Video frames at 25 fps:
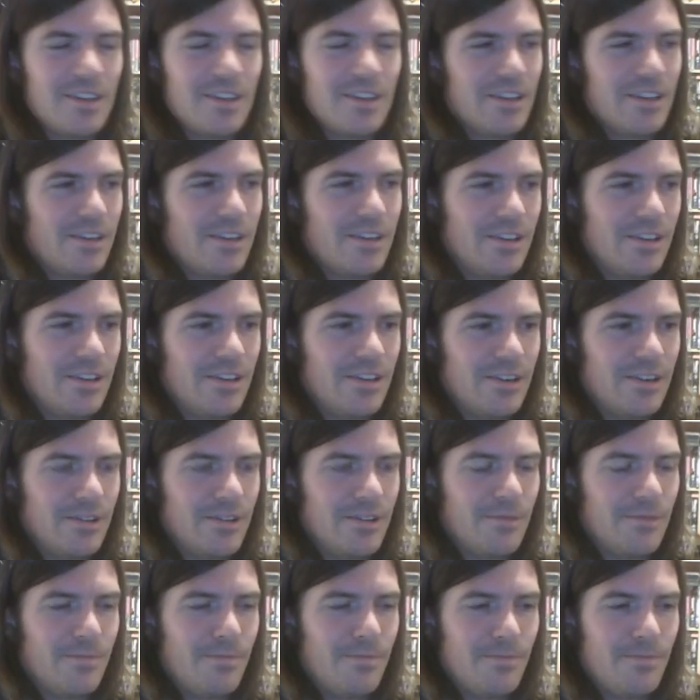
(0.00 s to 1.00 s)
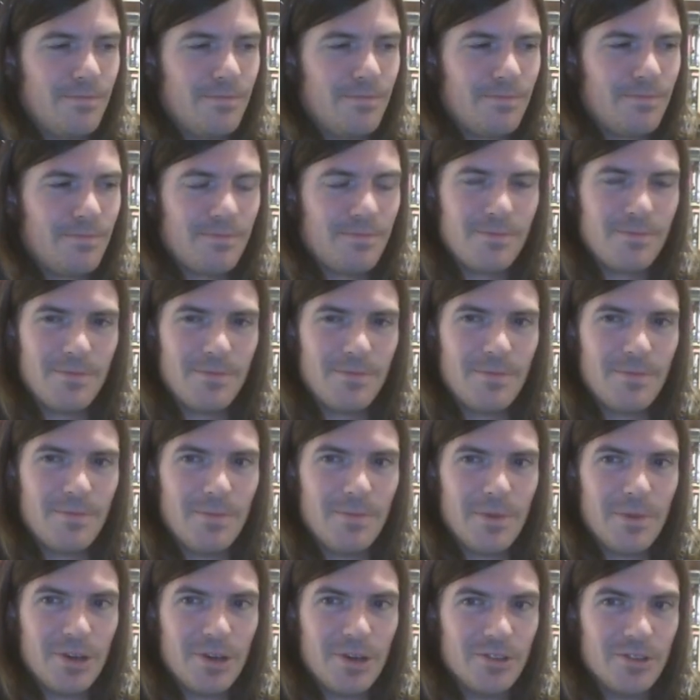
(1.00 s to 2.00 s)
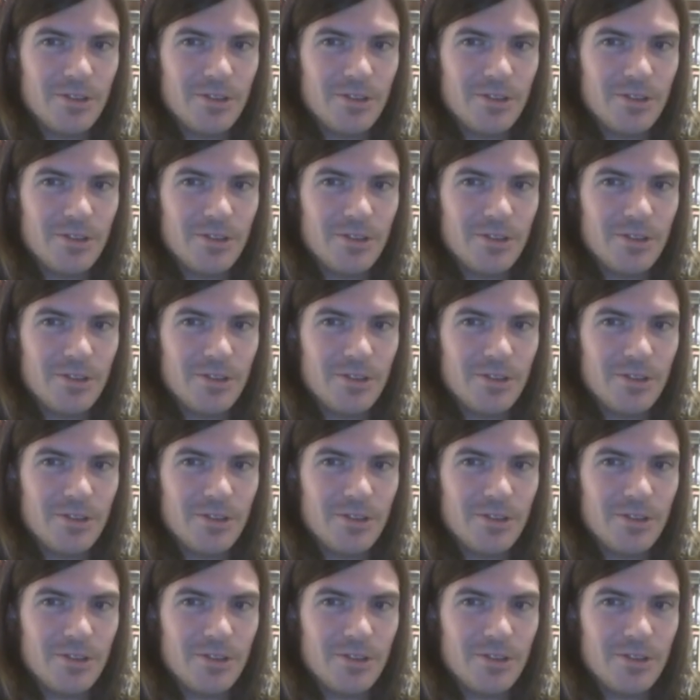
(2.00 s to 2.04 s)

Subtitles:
Um, I know